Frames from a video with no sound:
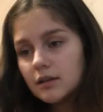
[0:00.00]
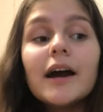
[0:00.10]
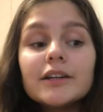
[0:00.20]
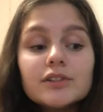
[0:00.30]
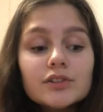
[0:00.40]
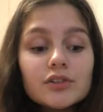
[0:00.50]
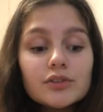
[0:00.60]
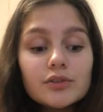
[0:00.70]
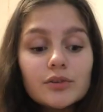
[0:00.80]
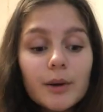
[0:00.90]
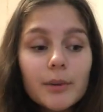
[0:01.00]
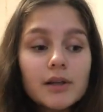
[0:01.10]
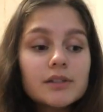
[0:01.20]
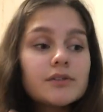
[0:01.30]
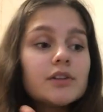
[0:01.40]
I used to do
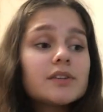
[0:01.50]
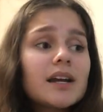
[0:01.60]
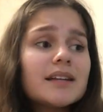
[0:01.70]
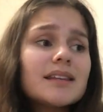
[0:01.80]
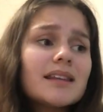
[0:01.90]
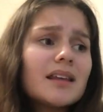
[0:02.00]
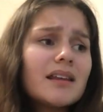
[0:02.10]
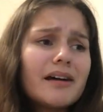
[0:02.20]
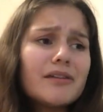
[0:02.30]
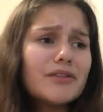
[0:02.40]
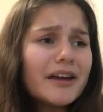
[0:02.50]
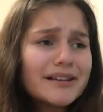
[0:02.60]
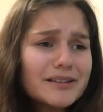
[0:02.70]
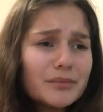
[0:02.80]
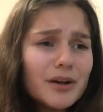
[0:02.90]
unboxing videos, like I did an iPhone
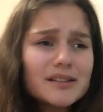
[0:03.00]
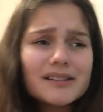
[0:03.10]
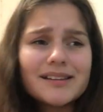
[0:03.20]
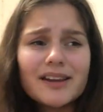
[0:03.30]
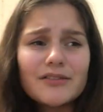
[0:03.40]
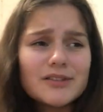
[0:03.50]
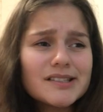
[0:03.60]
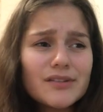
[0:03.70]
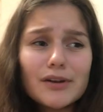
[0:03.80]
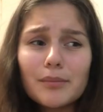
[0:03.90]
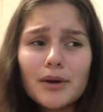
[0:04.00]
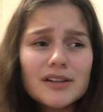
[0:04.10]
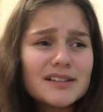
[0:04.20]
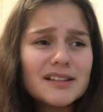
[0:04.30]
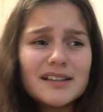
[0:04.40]
X unboxing, an iPhone 7
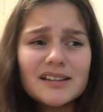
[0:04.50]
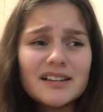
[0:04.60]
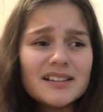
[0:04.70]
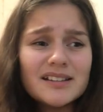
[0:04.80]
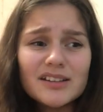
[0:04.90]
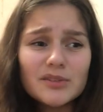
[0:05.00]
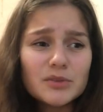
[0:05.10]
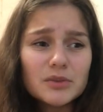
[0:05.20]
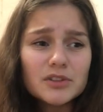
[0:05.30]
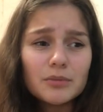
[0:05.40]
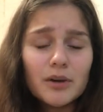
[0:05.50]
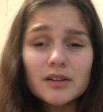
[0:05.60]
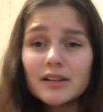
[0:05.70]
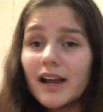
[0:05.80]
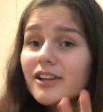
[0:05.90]
unboxing, a Nintendo Switch
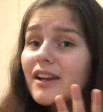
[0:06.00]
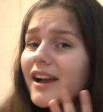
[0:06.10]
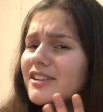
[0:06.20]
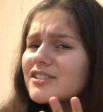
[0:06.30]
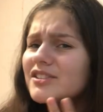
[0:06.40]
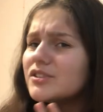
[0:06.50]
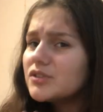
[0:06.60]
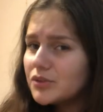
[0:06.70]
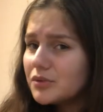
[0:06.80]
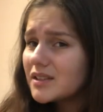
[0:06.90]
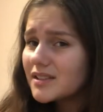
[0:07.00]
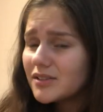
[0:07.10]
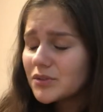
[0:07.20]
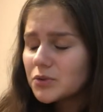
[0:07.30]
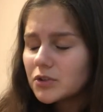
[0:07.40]
unboxing. I actually did 2
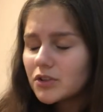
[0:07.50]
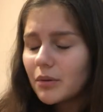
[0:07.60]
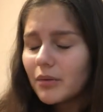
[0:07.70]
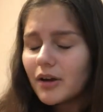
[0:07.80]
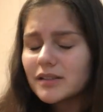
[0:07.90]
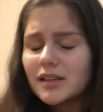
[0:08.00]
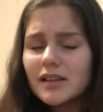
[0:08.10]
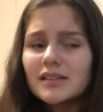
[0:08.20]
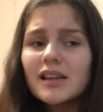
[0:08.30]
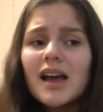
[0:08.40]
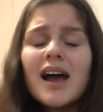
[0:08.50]
Nintendo Switch unboxings.